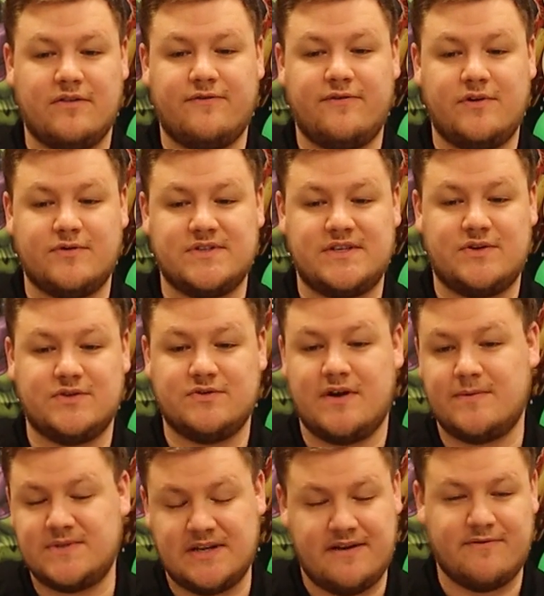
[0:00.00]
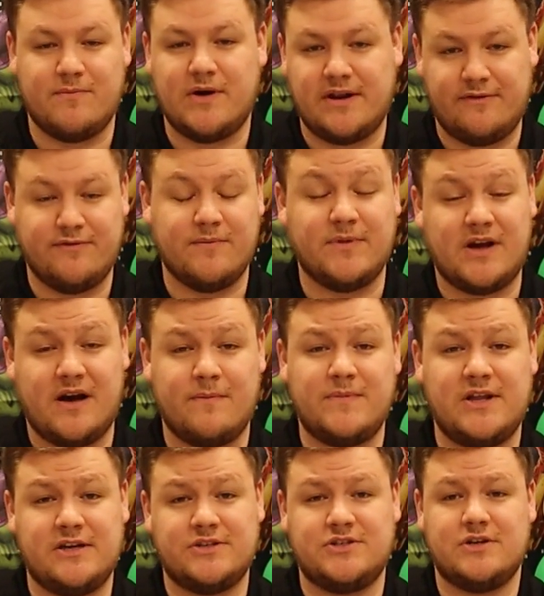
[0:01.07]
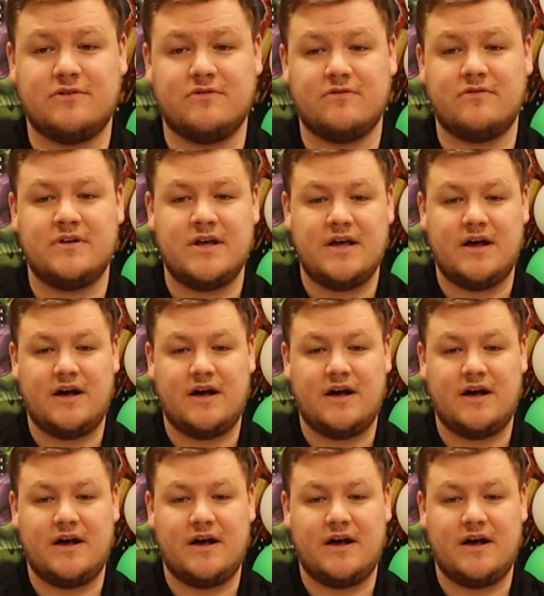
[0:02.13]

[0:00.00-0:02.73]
all the field sales reps and everybody from the company in general.